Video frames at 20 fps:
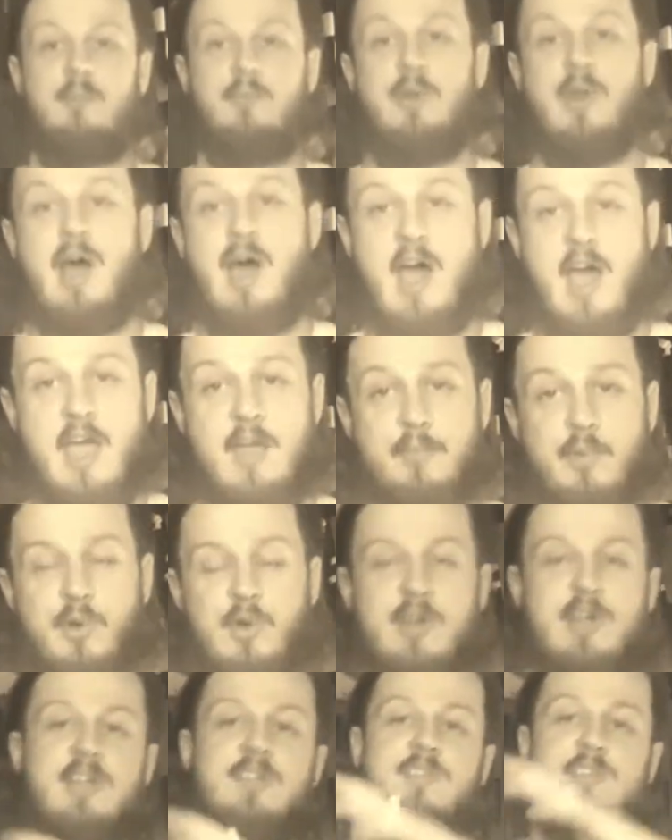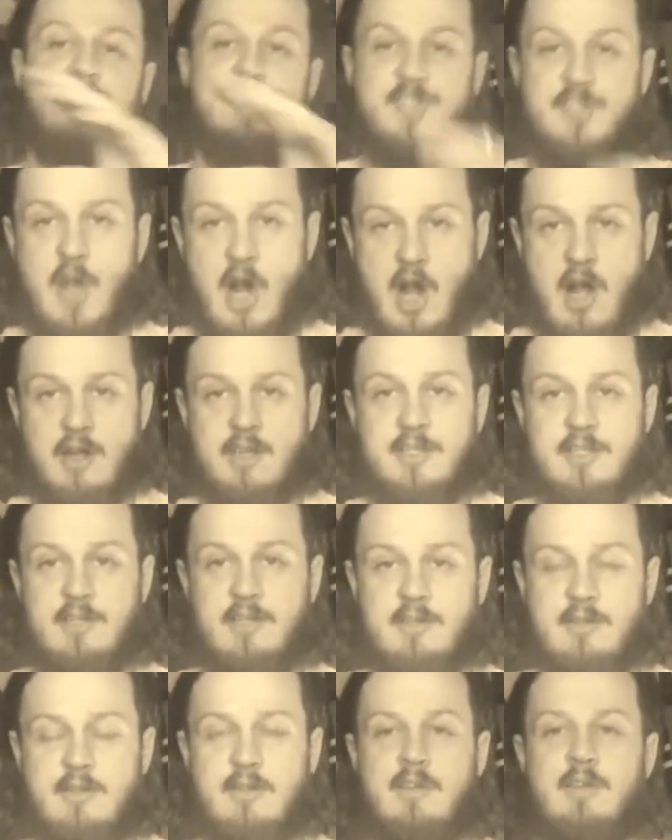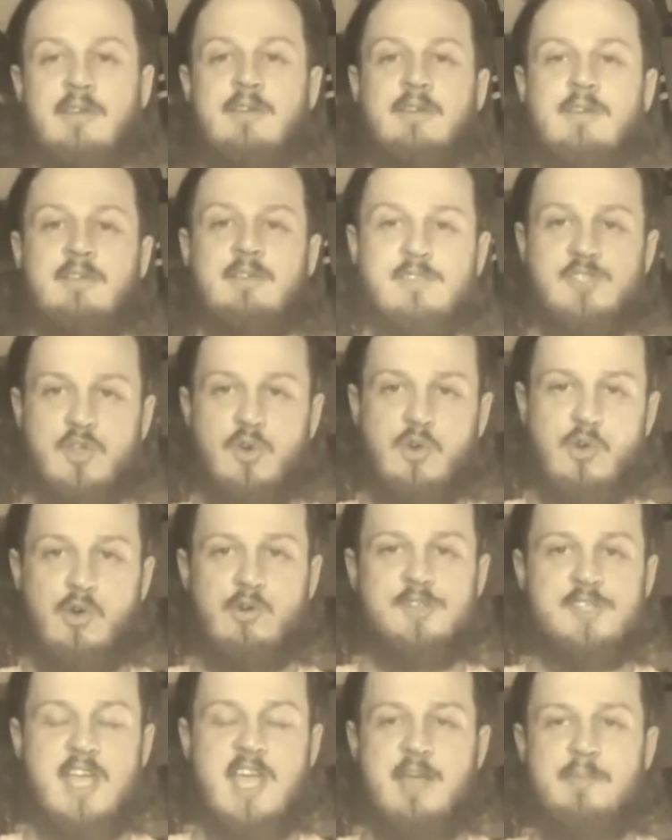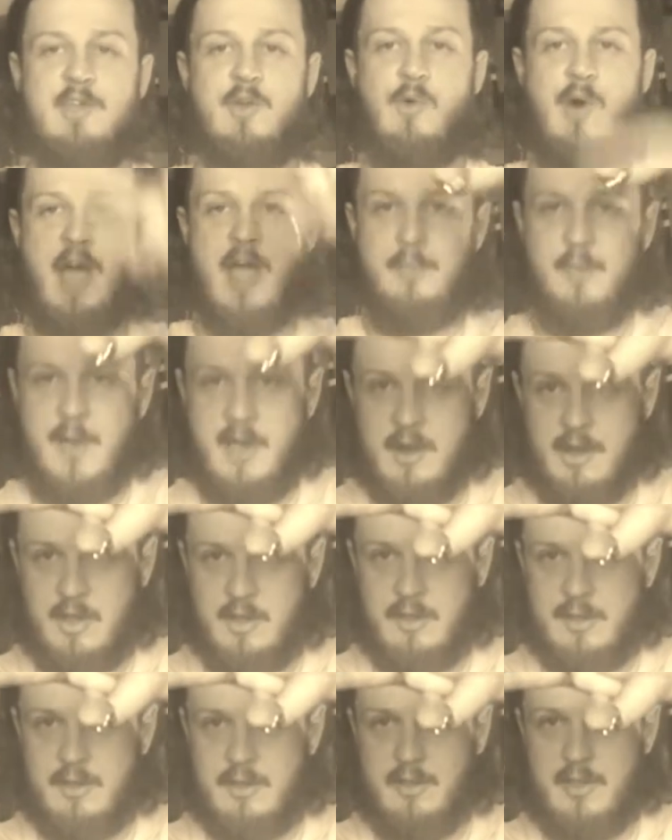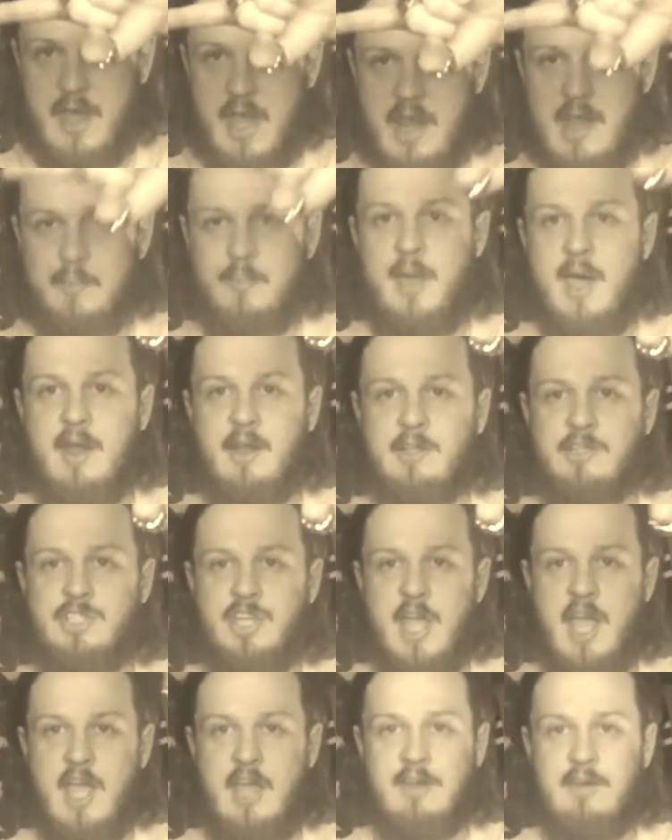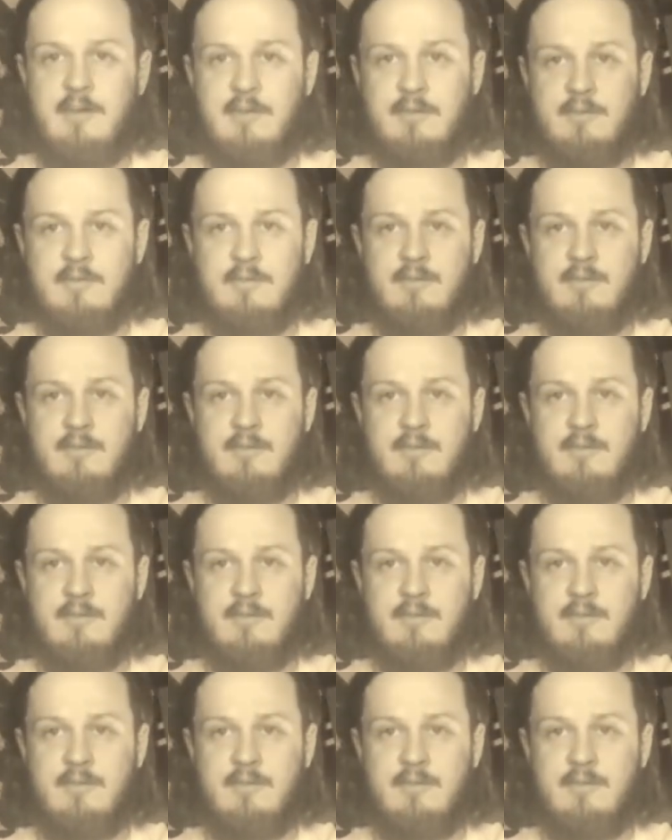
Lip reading: But I put it in the start, so it goes ABY pedal, then a pedal chain,